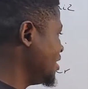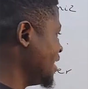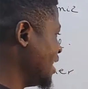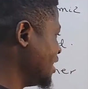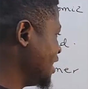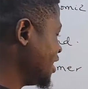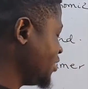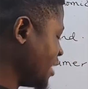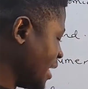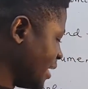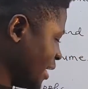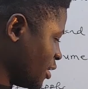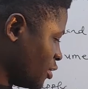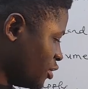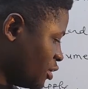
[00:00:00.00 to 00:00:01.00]
Nigerian
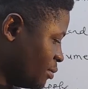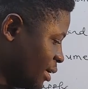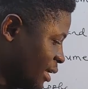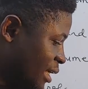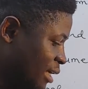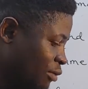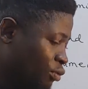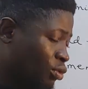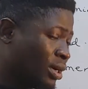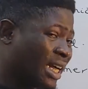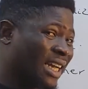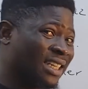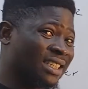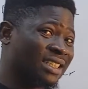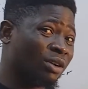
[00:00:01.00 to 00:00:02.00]
economy. We look
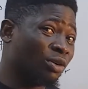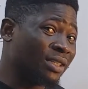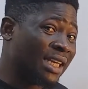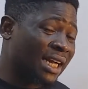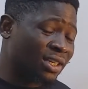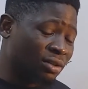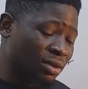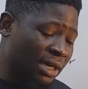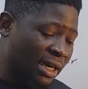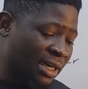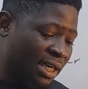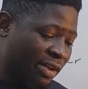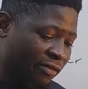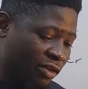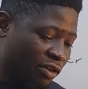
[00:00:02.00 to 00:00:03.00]
at the
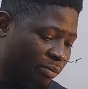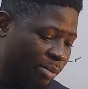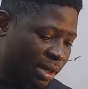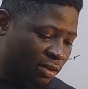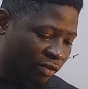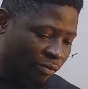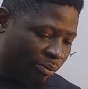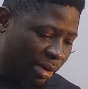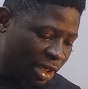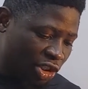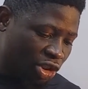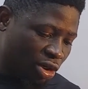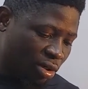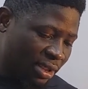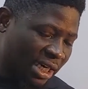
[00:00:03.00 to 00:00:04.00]
development of
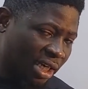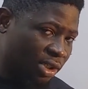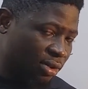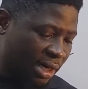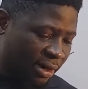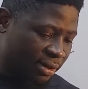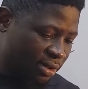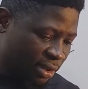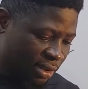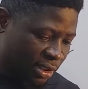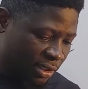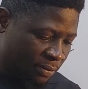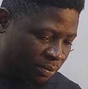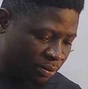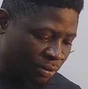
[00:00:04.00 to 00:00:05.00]
major natural
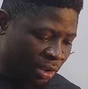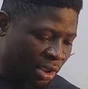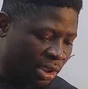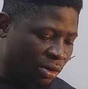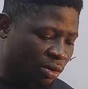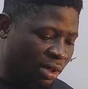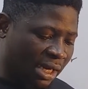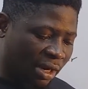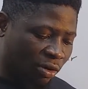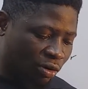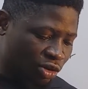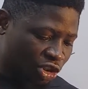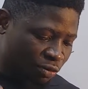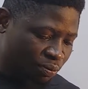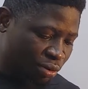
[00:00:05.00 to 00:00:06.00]
resources. We'll look at
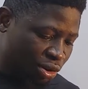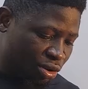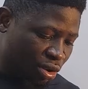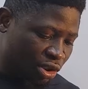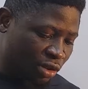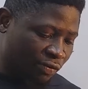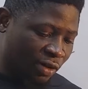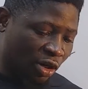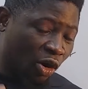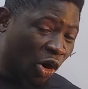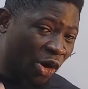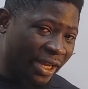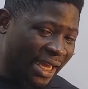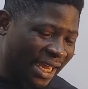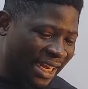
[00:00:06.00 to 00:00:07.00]
contributions of the
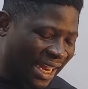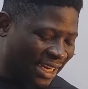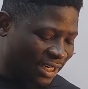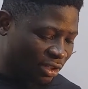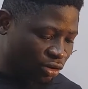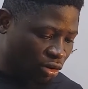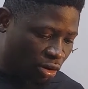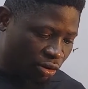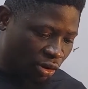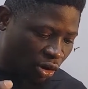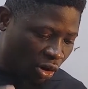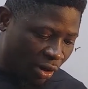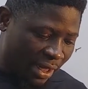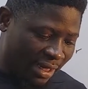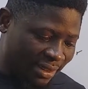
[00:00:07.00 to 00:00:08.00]
oil and the
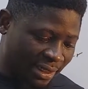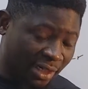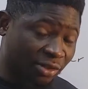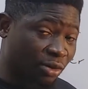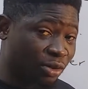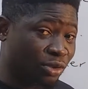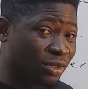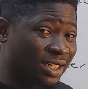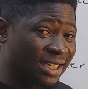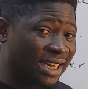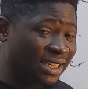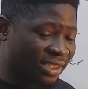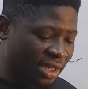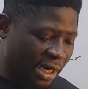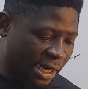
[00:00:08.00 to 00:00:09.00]
non-oil sectors to the
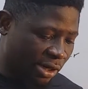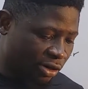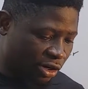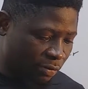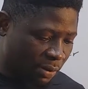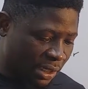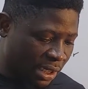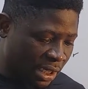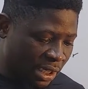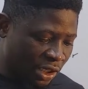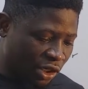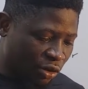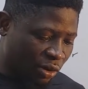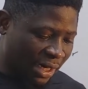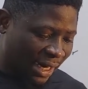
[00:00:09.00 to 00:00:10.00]
Nigerian economy.
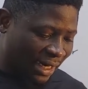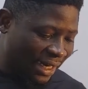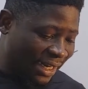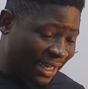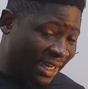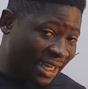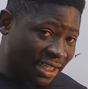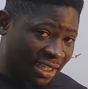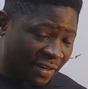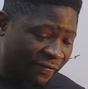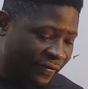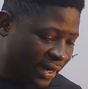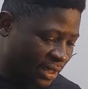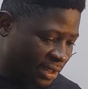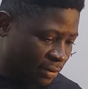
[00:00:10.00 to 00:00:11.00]
We'll look at linkage
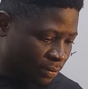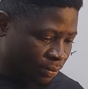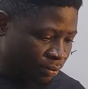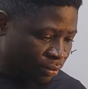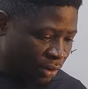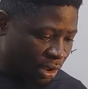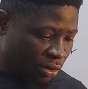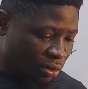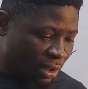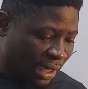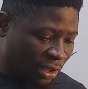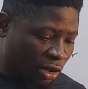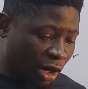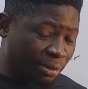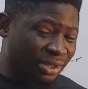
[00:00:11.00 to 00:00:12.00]
effects. They'll look
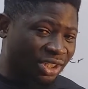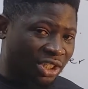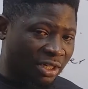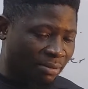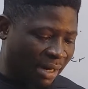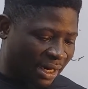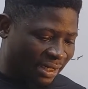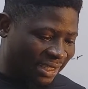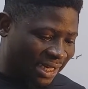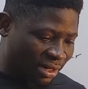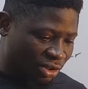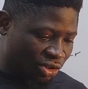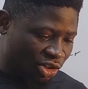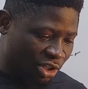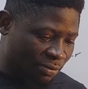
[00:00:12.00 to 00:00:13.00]
at upstream and
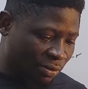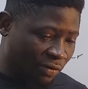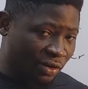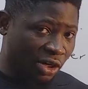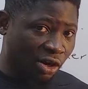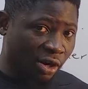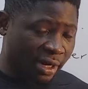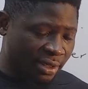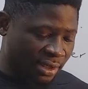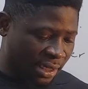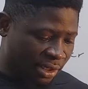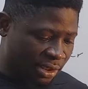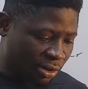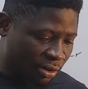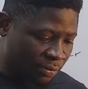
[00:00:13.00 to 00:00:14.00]
downstream of the oil
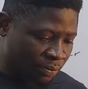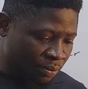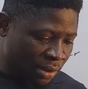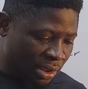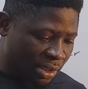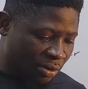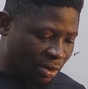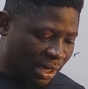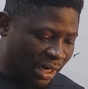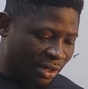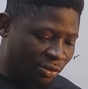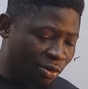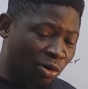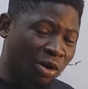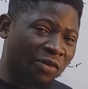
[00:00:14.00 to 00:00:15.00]
sector. They'll look at the
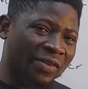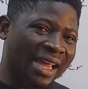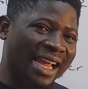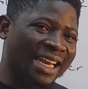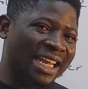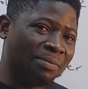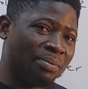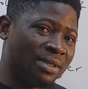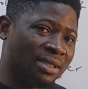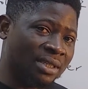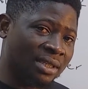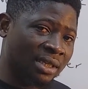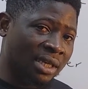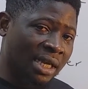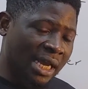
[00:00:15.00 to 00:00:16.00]
role of
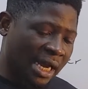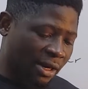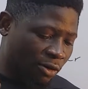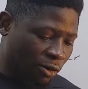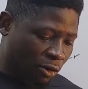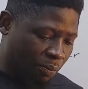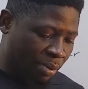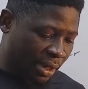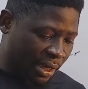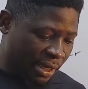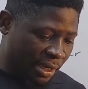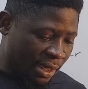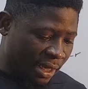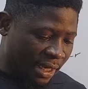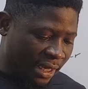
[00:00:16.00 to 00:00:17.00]
NNPC and
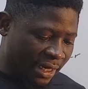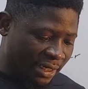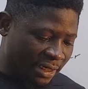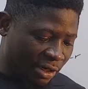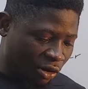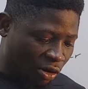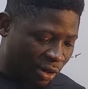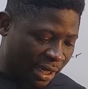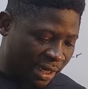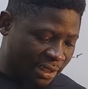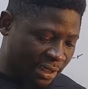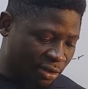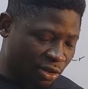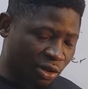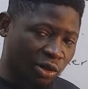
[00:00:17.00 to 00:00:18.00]
OPEC in the oil
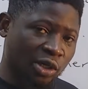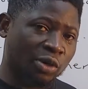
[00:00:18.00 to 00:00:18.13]
sector.